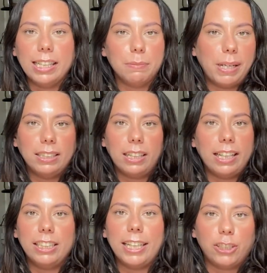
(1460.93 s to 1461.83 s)
It's
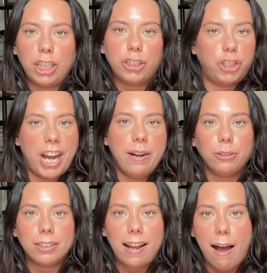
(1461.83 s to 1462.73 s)
basically, it's like, it's
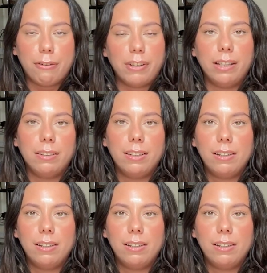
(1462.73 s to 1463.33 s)
channeled, half of it.